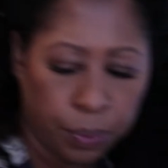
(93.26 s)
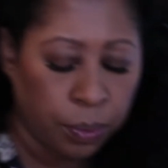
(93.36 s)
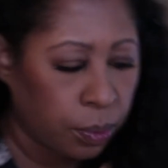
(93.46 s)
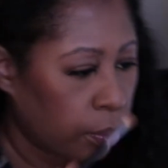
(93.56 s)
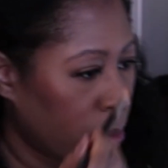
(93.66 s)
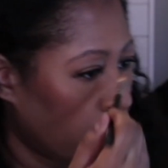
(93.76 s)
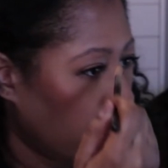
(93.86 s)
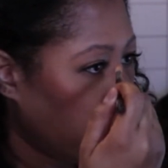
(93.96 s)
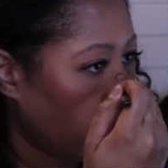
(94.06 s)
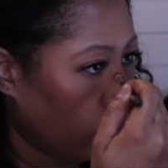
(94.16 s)

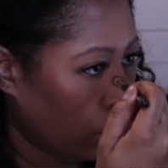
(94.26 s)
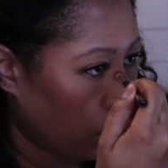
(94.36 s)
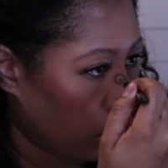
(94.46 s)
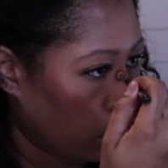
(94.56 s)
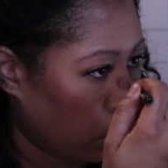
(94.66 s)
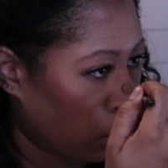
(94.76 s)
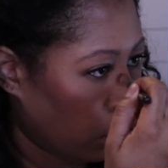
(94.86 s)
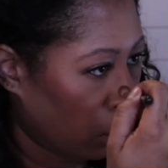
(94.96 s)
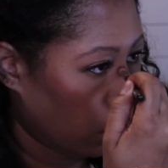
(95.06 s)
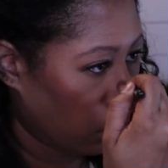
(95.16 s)

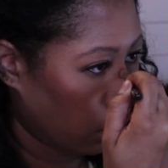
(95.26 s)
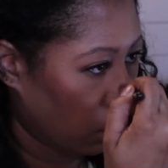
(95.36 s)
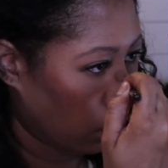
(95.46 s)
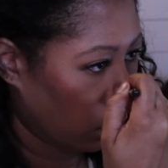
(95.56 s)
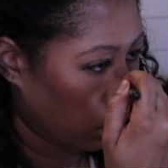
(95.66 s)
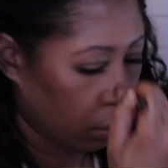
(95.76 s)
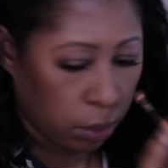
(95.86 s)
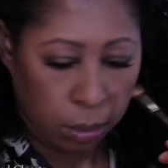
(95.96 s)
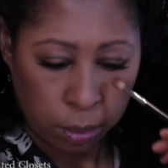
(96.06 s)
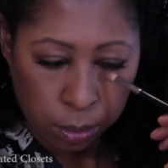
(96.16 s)

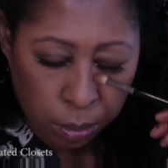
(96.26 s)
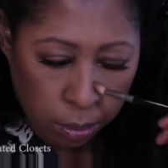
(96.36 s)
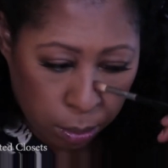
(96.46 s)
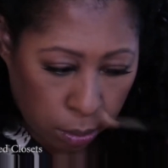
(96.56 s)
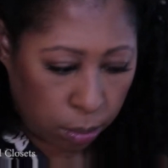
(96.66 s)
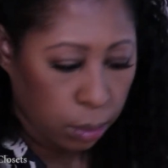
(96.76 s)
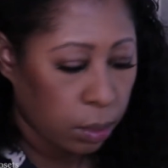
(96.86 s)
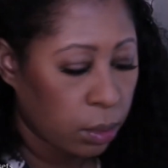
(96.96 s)
(silence)